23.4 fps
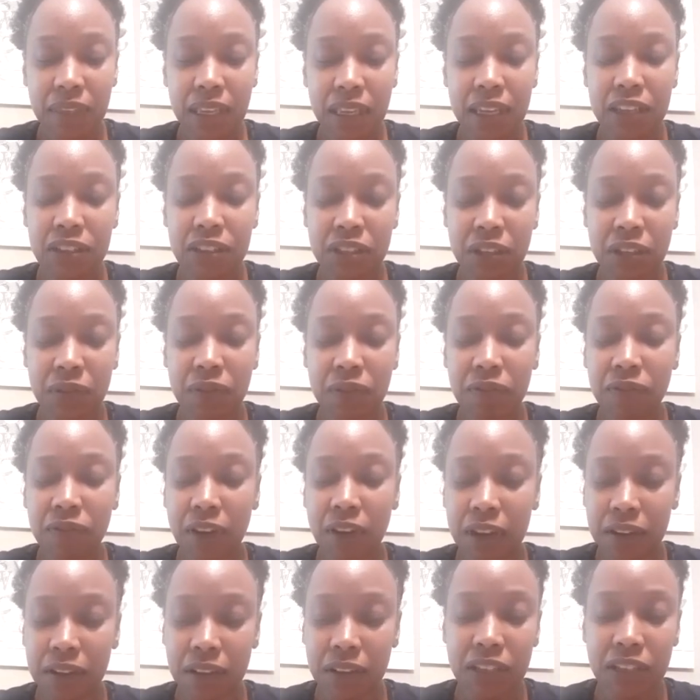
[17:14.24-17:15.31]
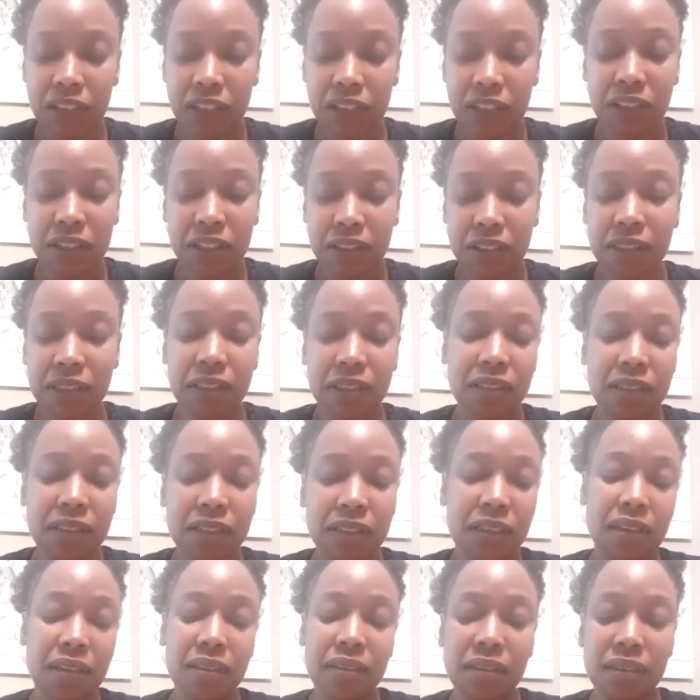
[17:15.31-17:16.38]
And so finally Jesus
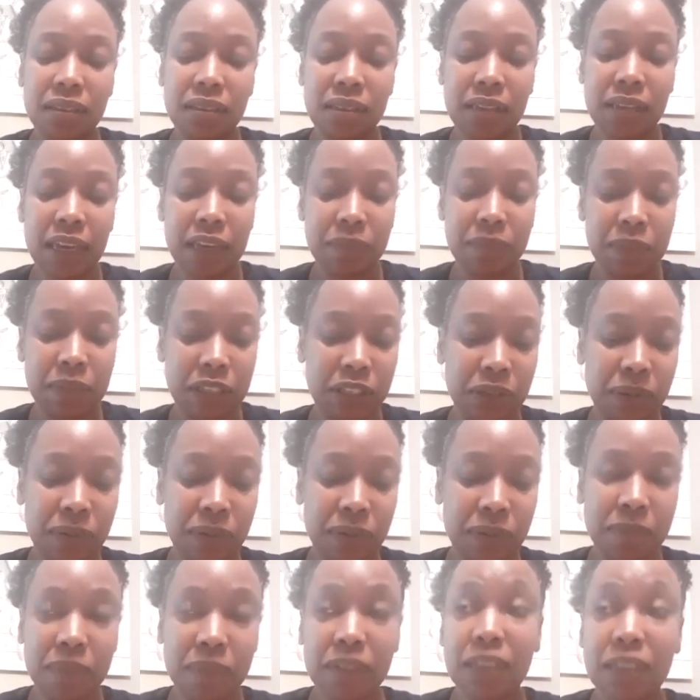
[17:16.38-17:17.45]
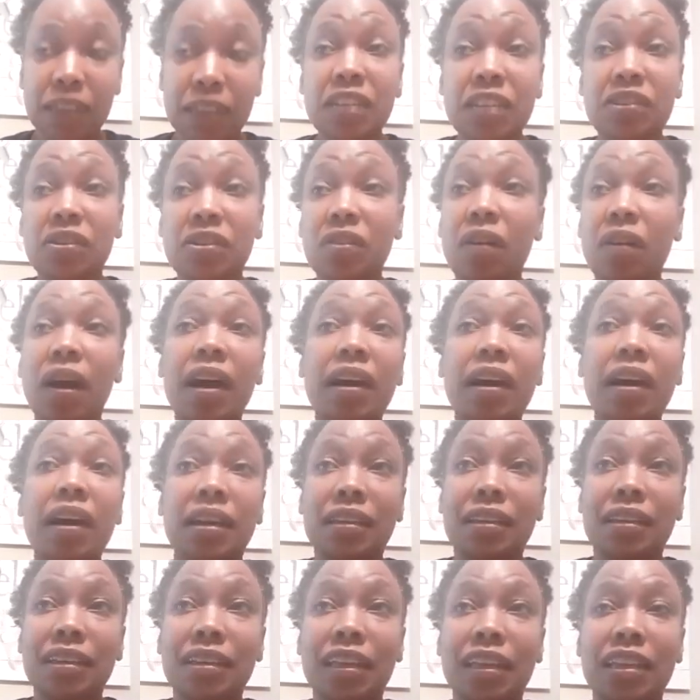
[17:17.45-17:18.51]
says, take me to him, because he's
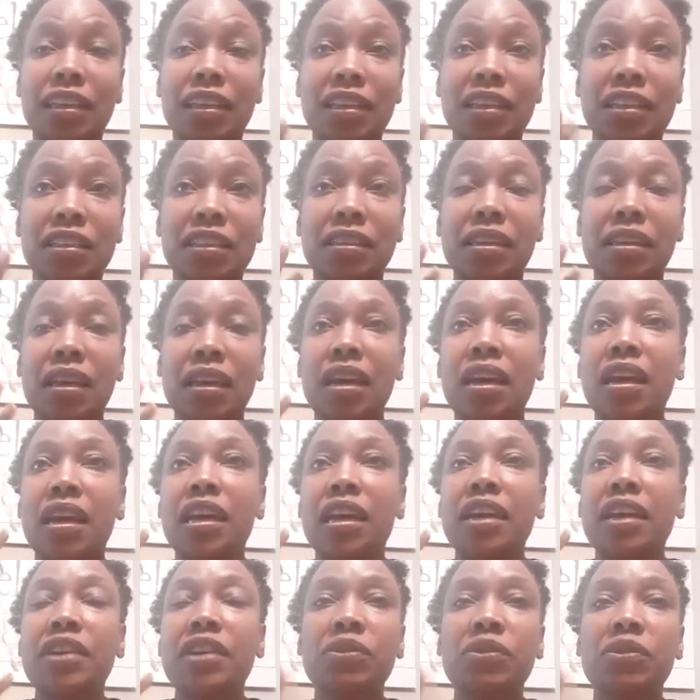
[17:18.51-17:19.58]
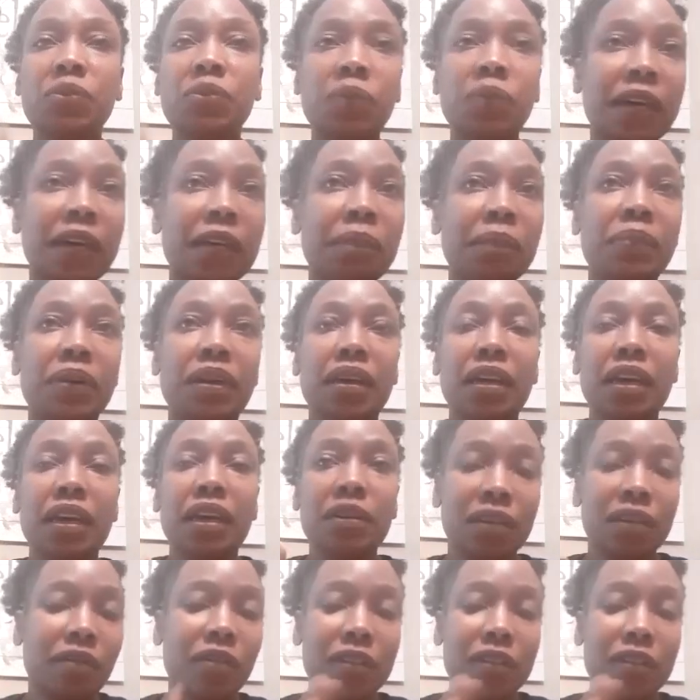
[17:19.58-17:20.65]
crying and he's weeping.
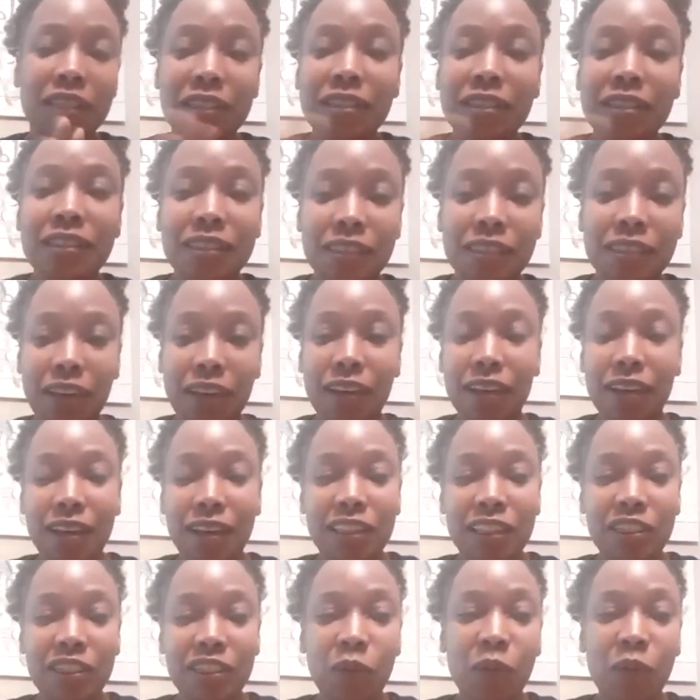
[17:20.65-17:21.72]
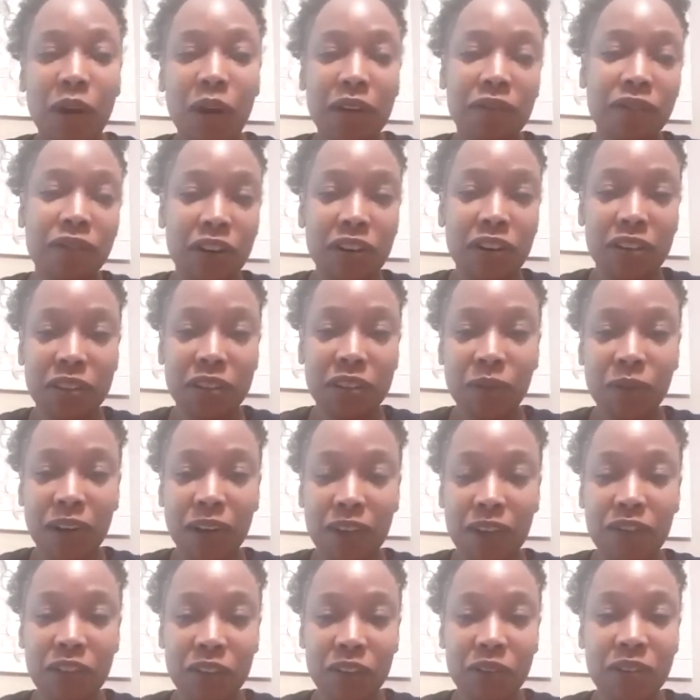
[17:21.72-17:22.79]
This is the one verse where
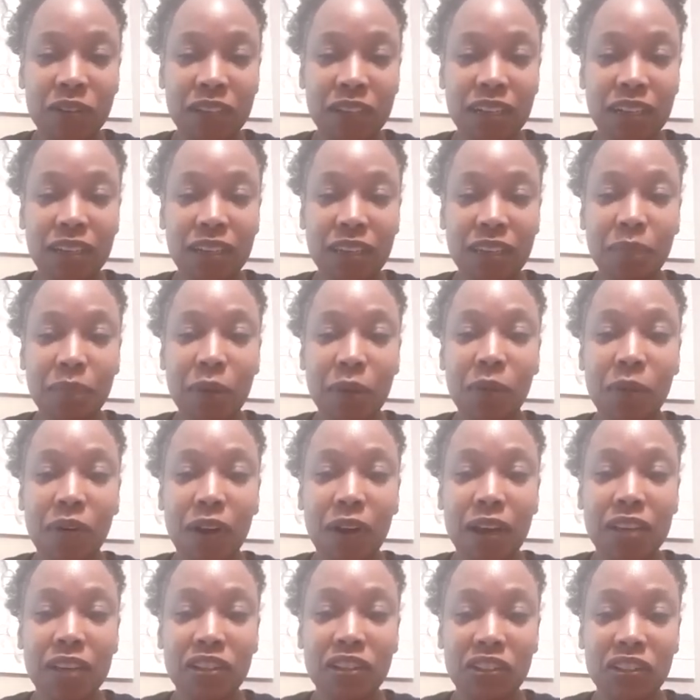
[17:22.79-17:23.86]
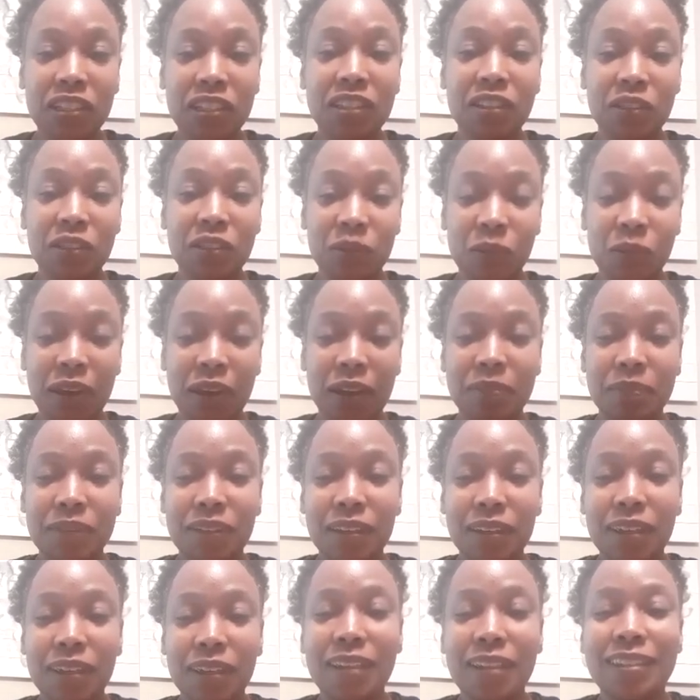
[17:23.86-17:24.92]
every little kid can memorize, Jesus wept.
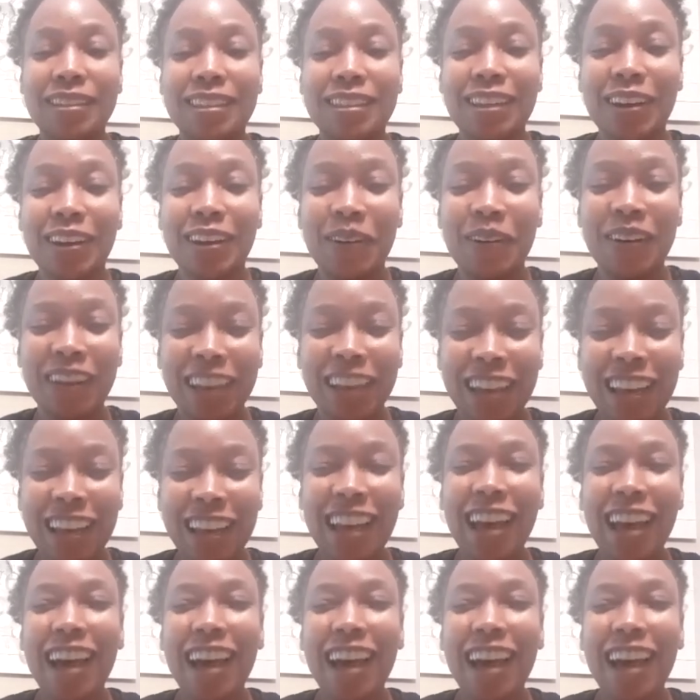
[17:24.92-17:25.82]
So